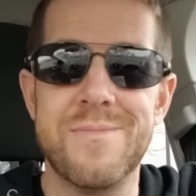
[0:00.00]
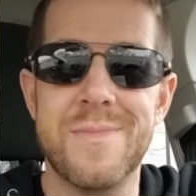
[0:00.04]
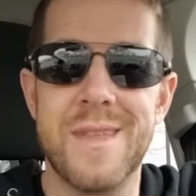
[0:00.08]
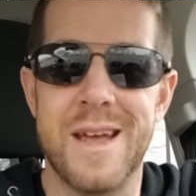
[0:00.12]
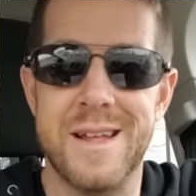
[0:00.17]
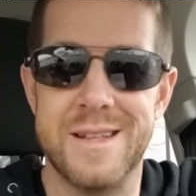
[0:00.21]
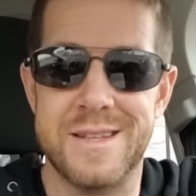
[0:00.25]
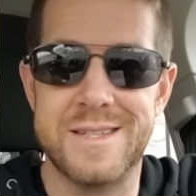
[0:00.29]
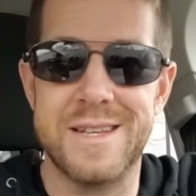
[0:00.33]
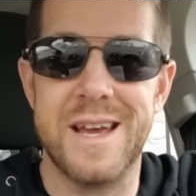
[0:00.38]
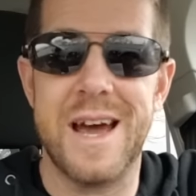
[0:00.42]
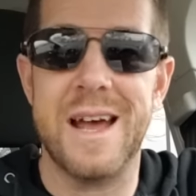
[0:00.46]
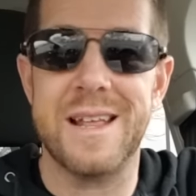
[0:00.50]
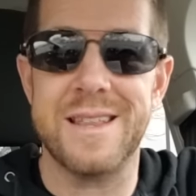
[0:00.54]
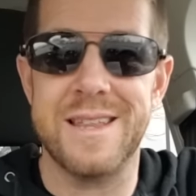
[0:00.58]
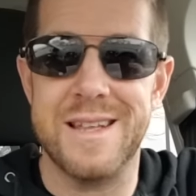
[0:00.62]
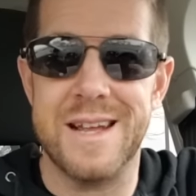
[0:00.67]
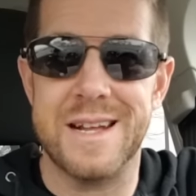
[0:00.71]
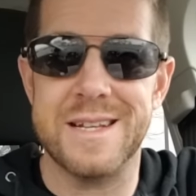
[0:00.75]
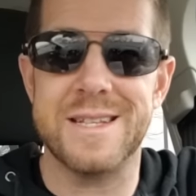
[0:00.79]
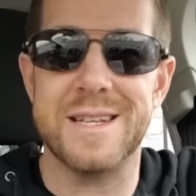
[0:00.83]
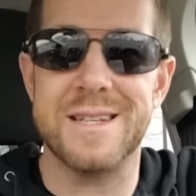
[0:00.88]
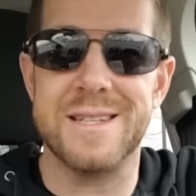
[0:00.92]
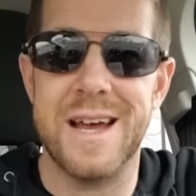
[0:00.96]
And sadly,
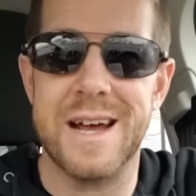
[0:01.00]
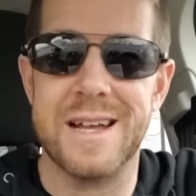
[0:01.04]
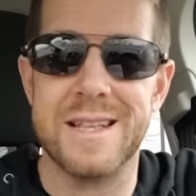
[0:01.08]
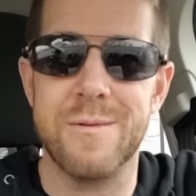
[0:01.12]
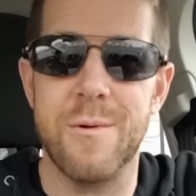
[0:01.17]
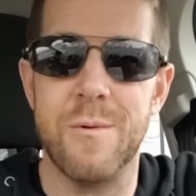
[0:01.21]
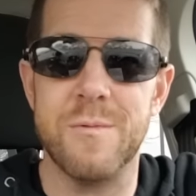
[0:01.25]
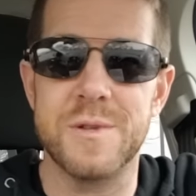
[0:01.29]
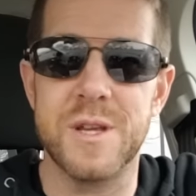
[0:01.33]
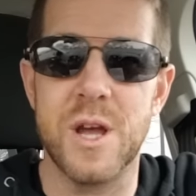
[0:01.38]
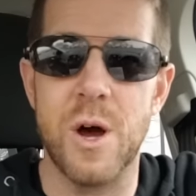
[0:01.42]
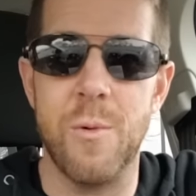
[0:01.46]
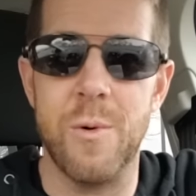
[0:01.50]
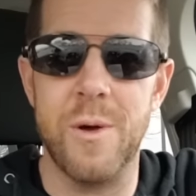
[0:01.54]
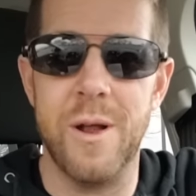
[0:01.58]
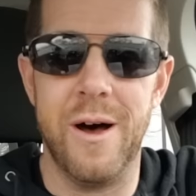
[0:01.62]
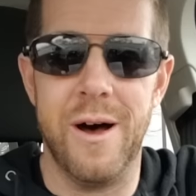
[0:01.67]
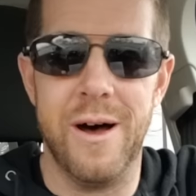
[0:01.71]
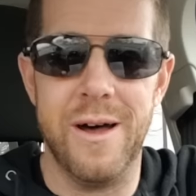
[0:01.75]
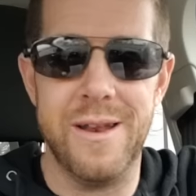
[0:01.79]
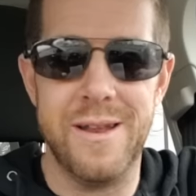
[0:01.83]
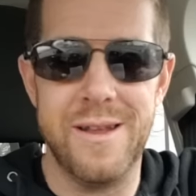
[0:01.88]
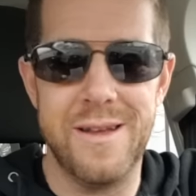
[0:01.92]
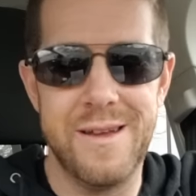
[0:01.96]
that's exactly what was going on.